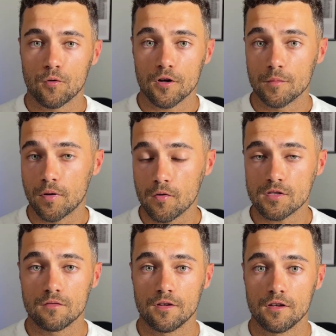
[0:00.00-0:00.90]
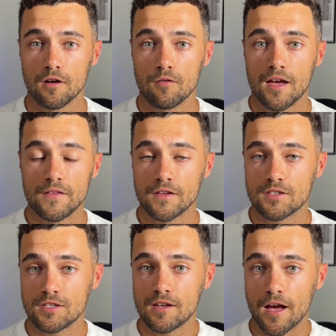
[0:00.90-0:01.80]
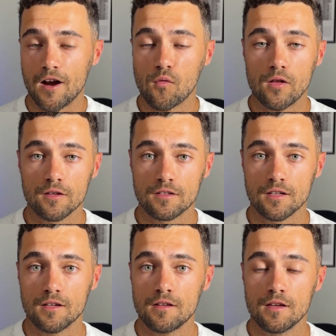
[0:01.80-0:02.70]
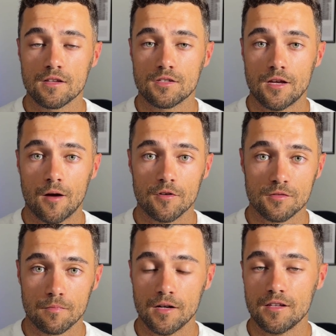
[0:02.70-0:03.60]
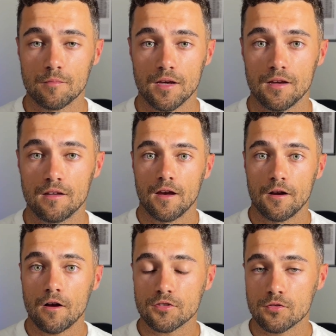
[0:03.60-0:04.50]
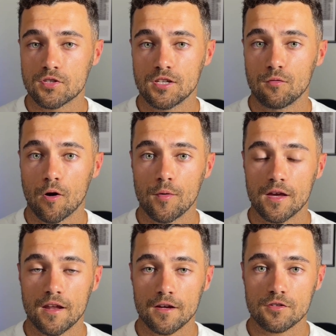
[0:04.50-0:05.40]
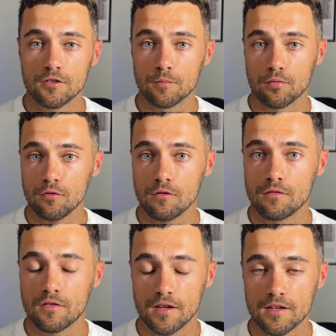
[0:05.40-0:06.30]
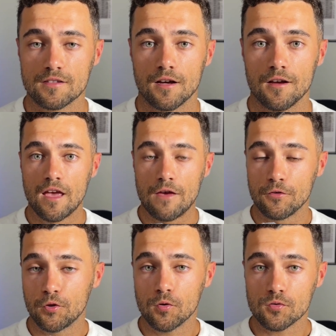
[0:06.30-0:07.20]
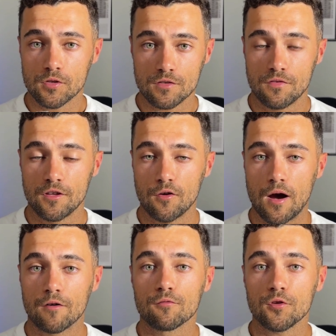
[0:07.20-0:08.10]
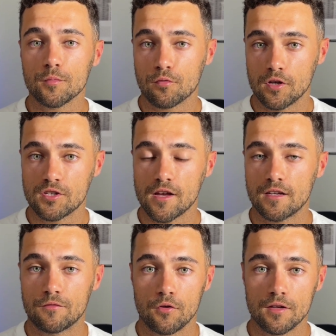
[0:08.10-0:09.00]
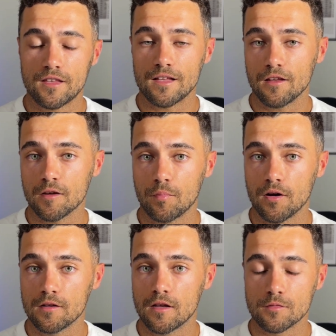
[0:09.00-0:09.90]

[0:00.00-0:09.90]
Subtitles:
We're going to post a video and then see how well it did, see how much money it made, and also see where we can actually improve the next time. If you do enjoy this video, I would really appreciate it if you hit that like button and